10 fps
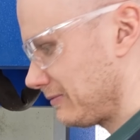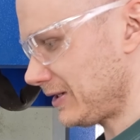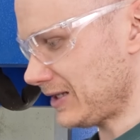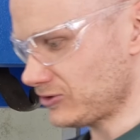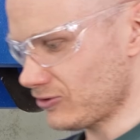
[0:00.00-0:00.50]

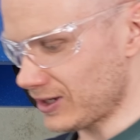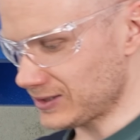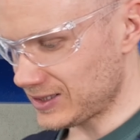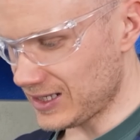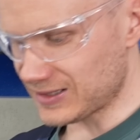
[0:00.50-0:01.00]
But as you
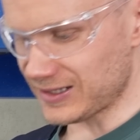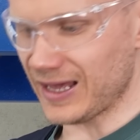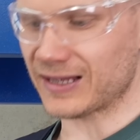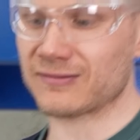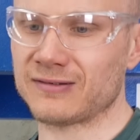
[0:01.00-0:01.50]
can see, it's
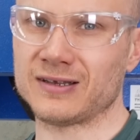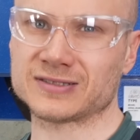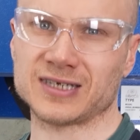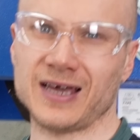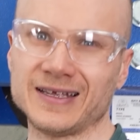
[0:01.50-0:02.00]
like
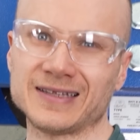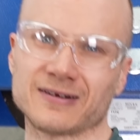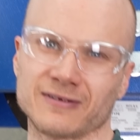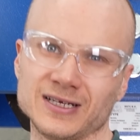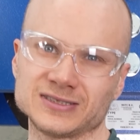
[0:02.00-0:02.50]
slightly
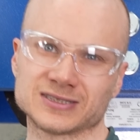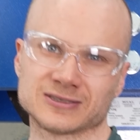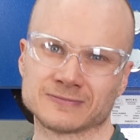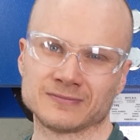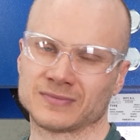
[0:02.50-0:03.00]

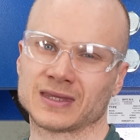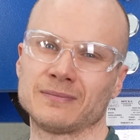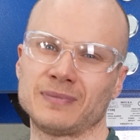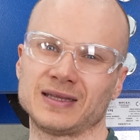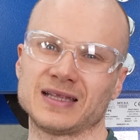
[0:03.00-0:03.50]
crushed,
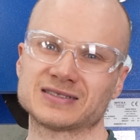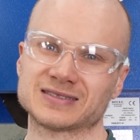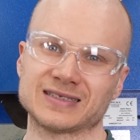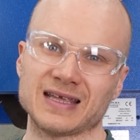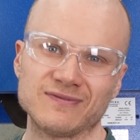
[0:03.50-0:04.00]
but it's
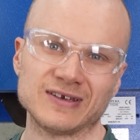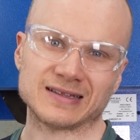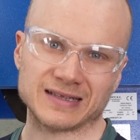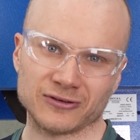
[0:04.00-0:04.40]
definitely